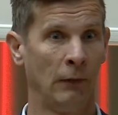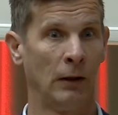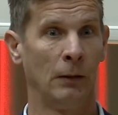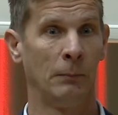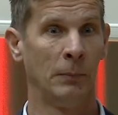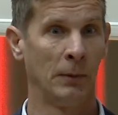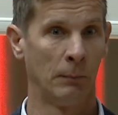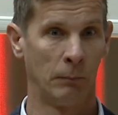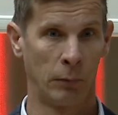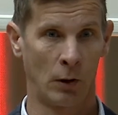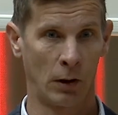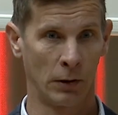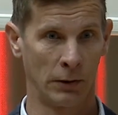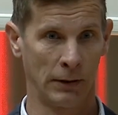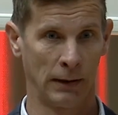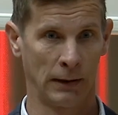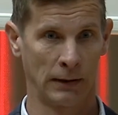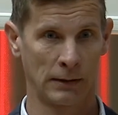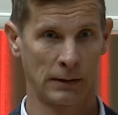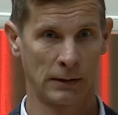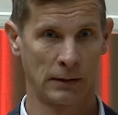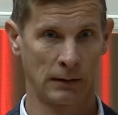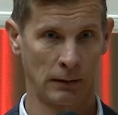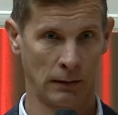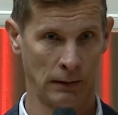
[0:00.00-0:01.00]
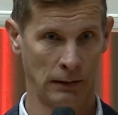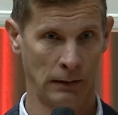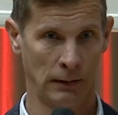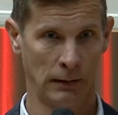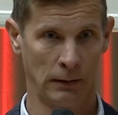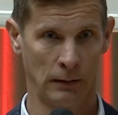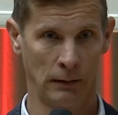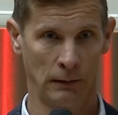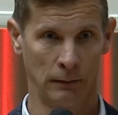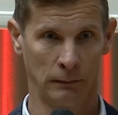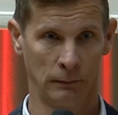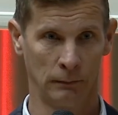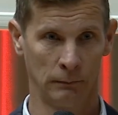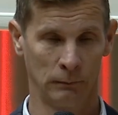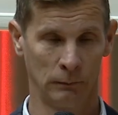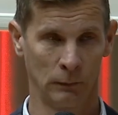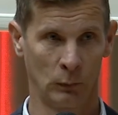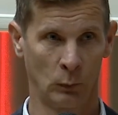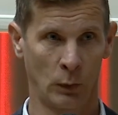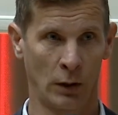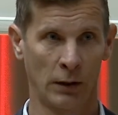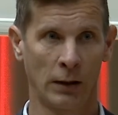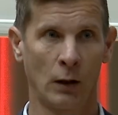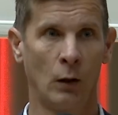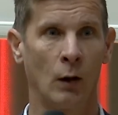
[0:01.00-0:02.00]
development projects,
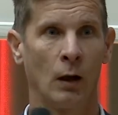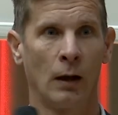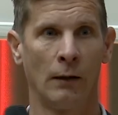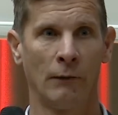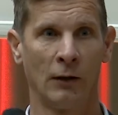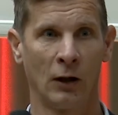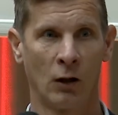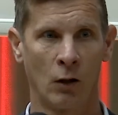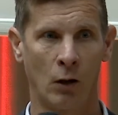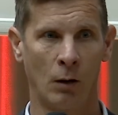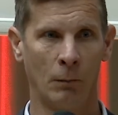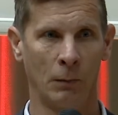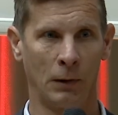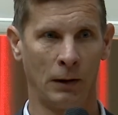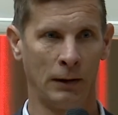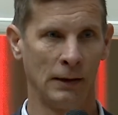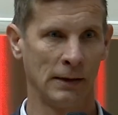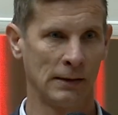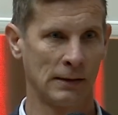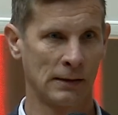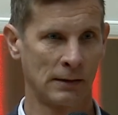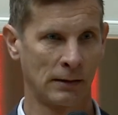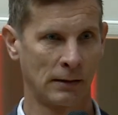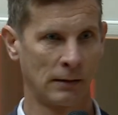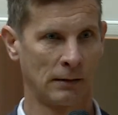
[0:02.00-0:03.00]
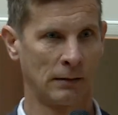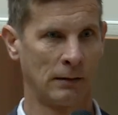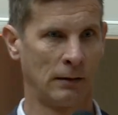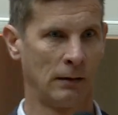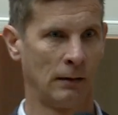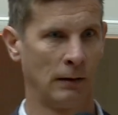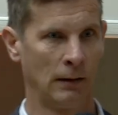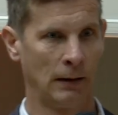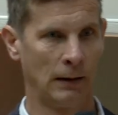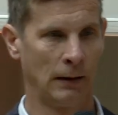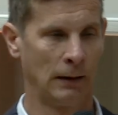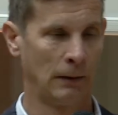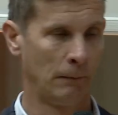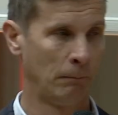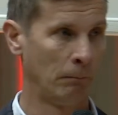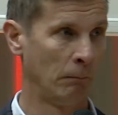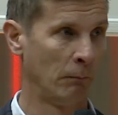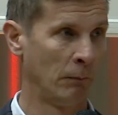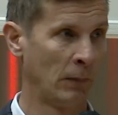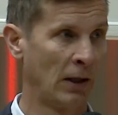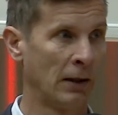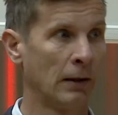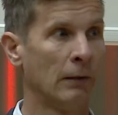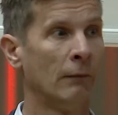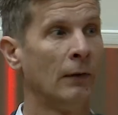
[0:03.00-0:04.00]
what they all have in common is
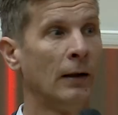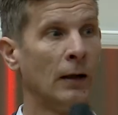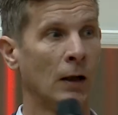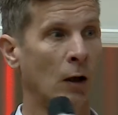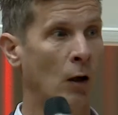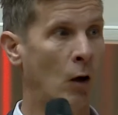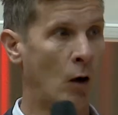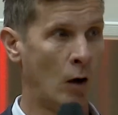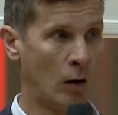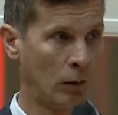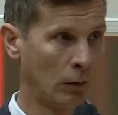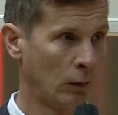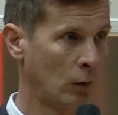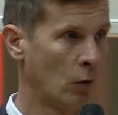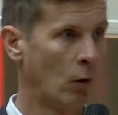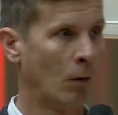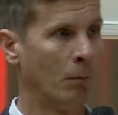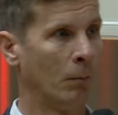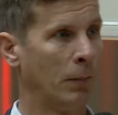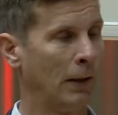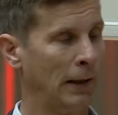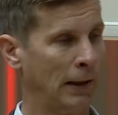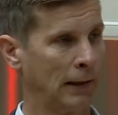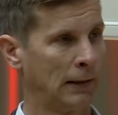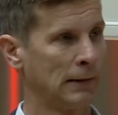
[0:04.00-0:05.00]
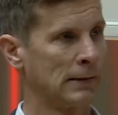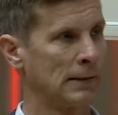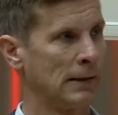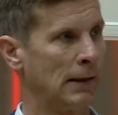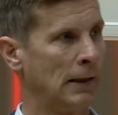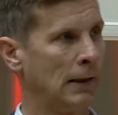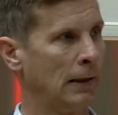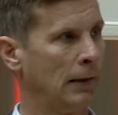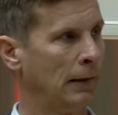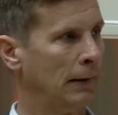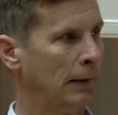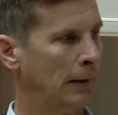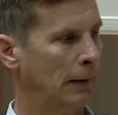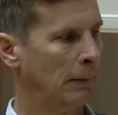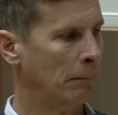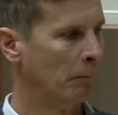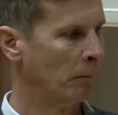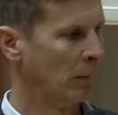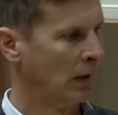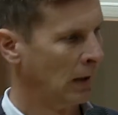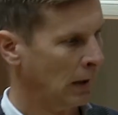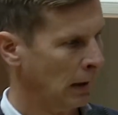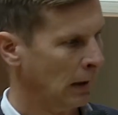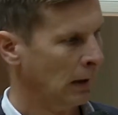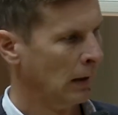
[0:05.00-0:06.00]
that they're very long, complex, and
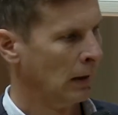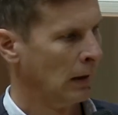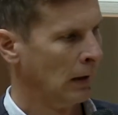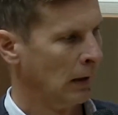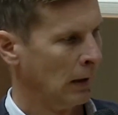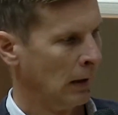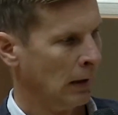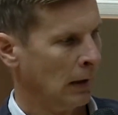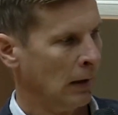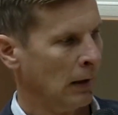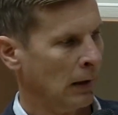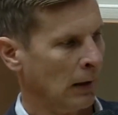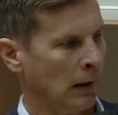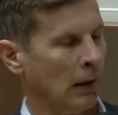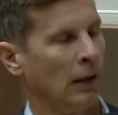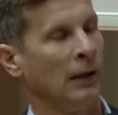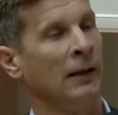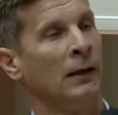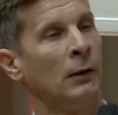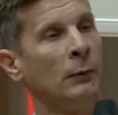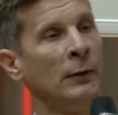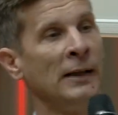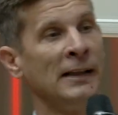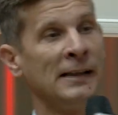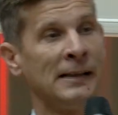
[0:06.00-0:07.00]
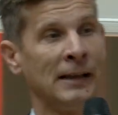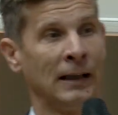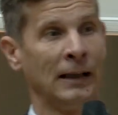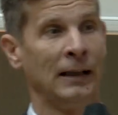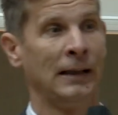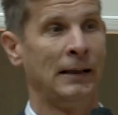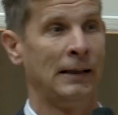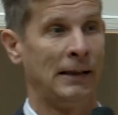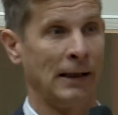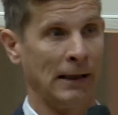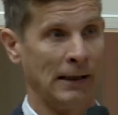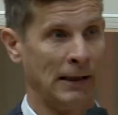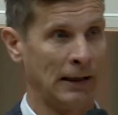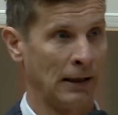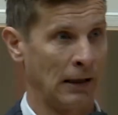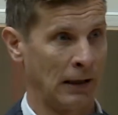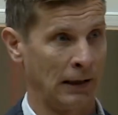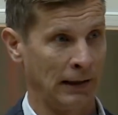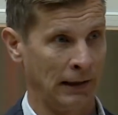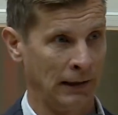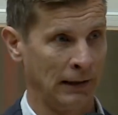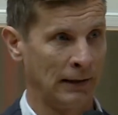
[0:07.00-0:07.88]
increasingly data